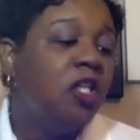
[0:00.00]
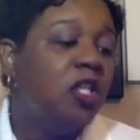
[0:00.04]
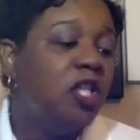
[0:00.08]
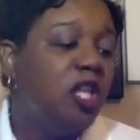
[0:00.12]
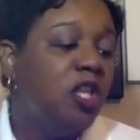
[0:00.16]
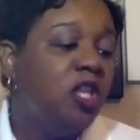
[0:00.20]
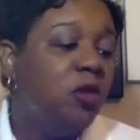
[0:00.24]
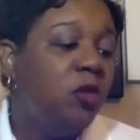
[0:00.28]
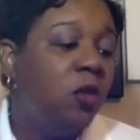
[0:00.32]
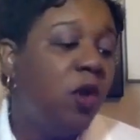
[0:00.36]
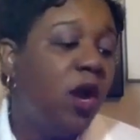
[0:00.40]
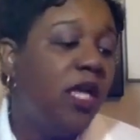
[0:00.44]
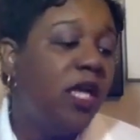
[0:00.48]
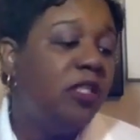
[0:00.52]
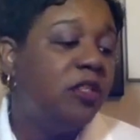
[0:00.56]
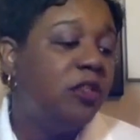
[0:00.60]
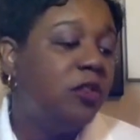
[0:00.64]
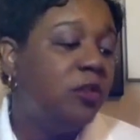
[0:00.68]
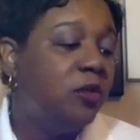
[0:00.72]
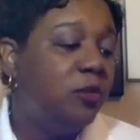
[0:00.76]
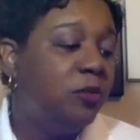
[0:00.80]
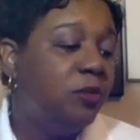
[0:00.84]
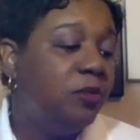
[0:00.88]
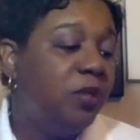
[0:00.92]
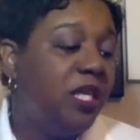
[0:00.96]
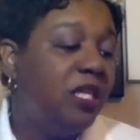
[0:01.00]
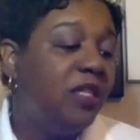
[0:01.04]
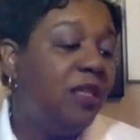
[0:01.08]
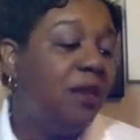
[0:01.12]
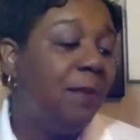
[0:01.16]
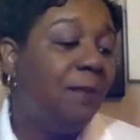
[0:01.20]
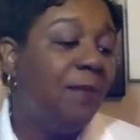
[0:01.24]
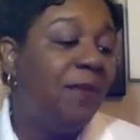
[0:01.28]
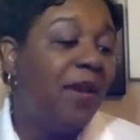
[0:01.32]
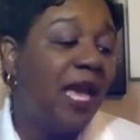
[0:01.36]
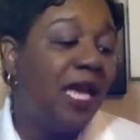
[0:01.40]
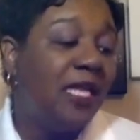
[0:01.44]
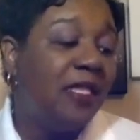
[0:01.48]
She wants to be the
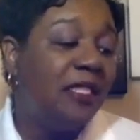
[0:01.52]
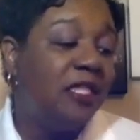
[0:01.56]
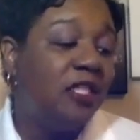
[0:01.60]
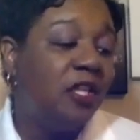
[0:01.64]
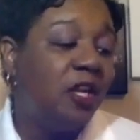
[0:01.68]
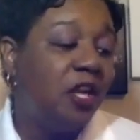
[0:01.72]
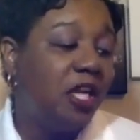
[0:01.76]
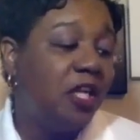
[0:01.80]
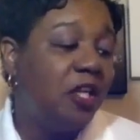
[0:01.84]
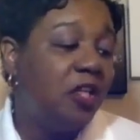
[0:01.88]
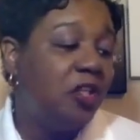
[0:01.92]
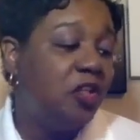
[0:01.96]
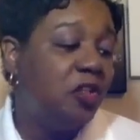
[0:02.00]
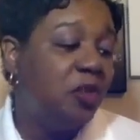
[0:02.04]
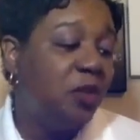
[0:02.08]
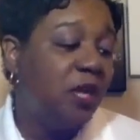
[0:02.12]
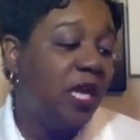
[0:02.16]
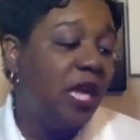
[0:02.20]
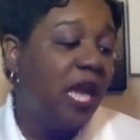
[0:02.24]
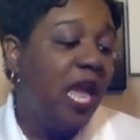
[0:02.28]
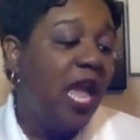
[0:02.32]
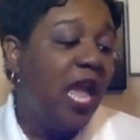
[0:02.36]
best in her industry